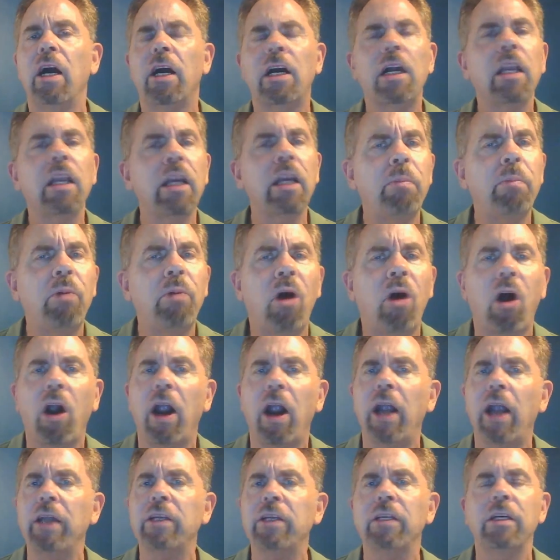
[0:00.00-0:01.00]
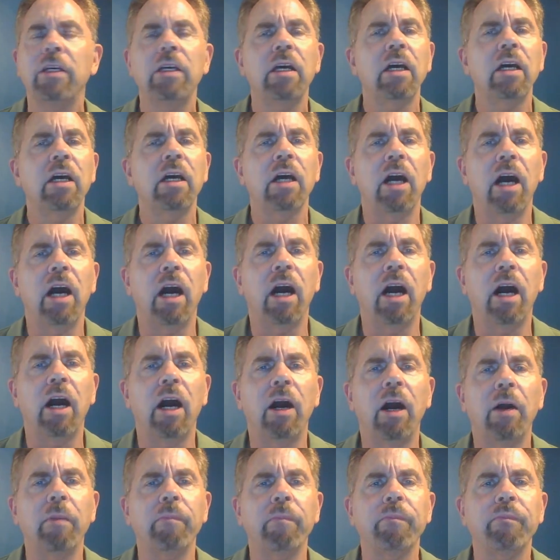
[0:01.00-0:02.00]
clip art.
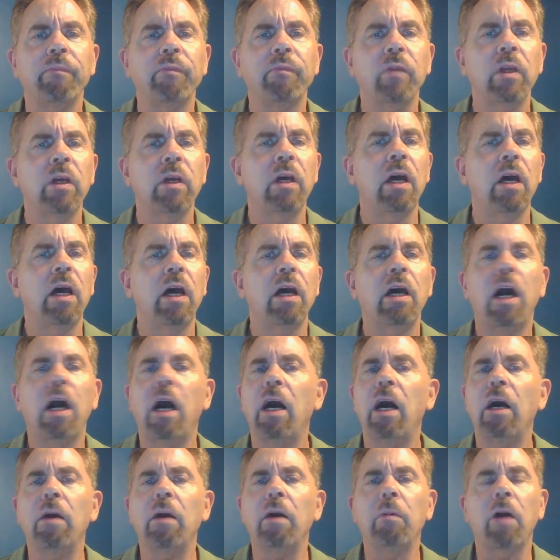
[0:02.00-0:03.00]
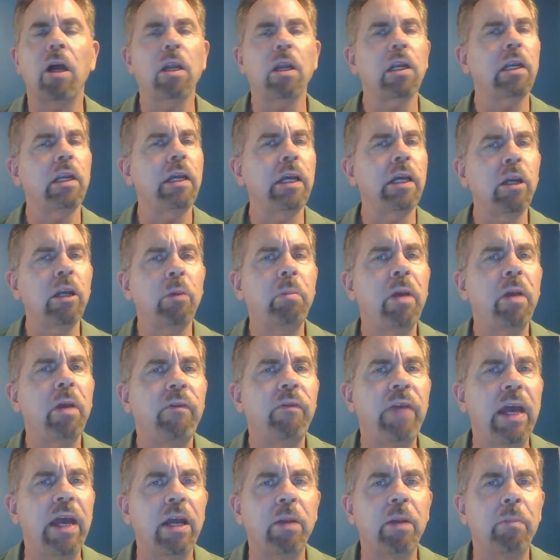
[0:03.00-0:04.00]
A little bit
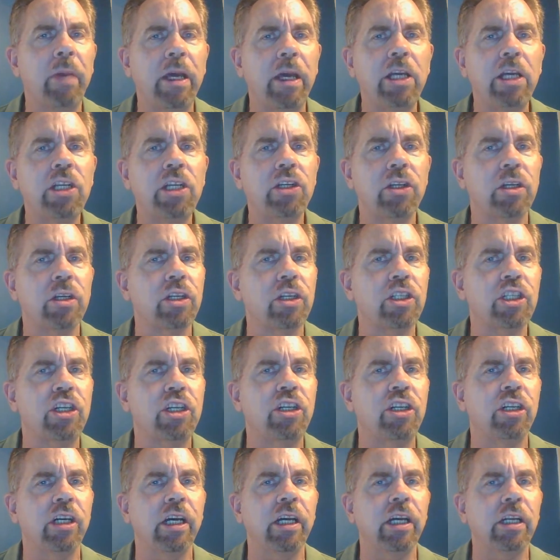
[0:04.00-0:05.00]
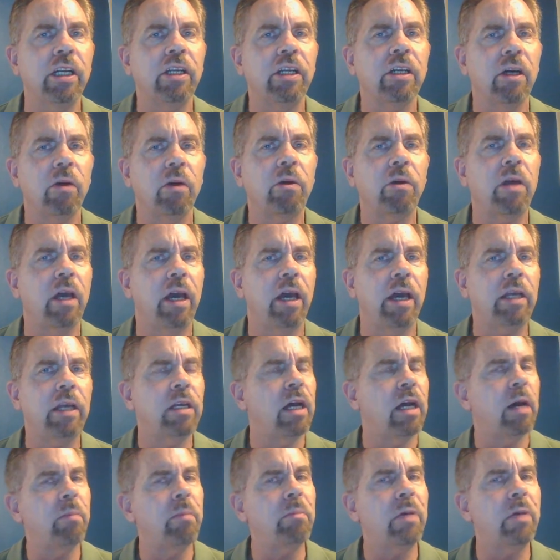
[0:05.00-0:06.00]
of animation is good, okay?
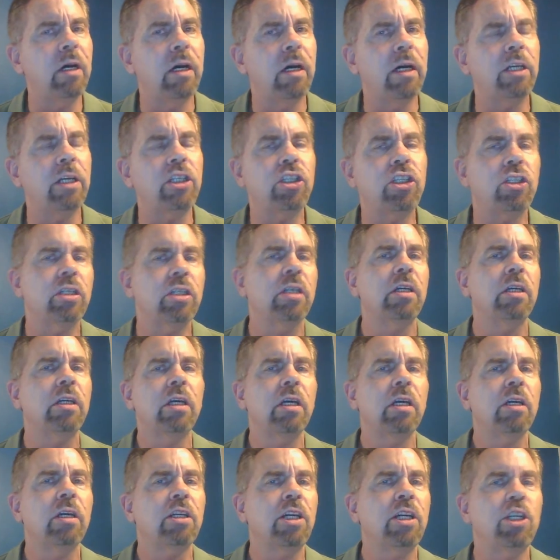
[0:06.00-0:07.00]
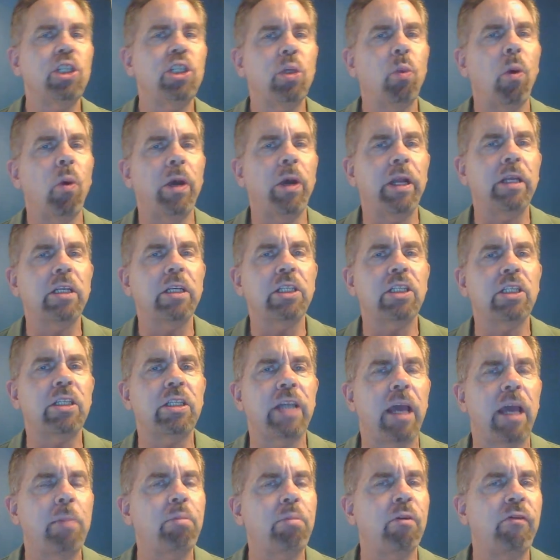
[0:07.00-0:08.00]
Not much, because you want it to
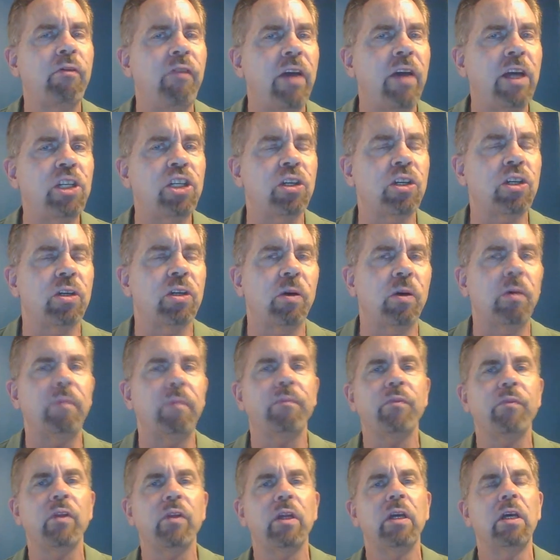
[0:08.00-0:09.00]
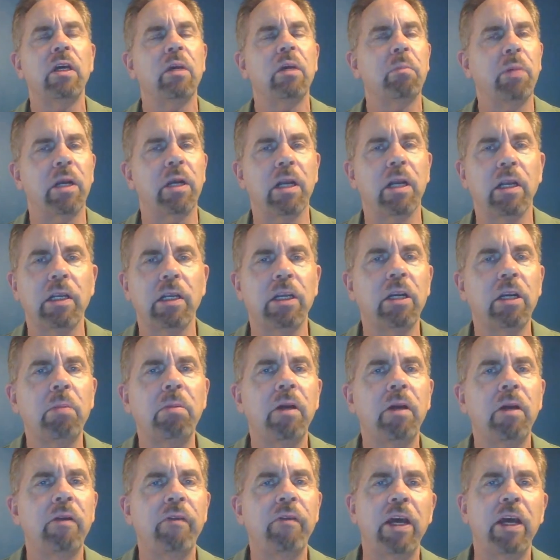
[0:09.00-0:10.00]
stay professional. But a little
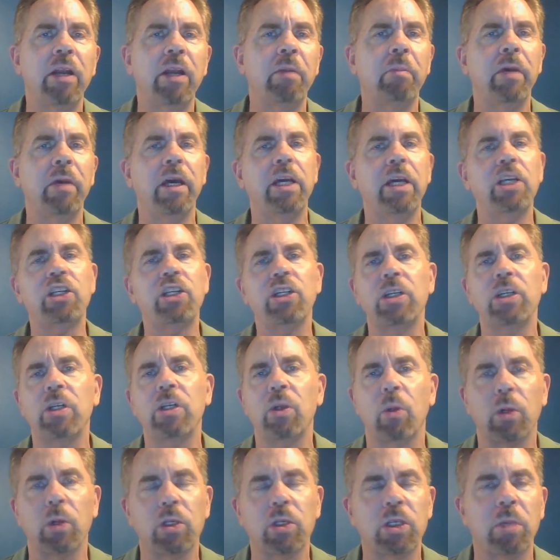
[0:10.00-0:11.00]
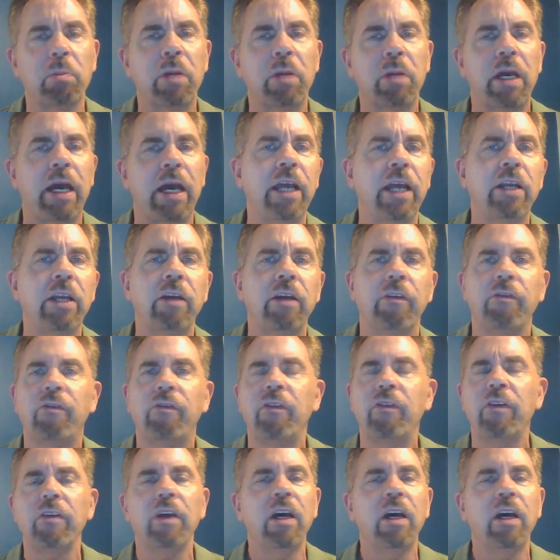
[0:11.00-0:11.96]
bit of animation or some kind of,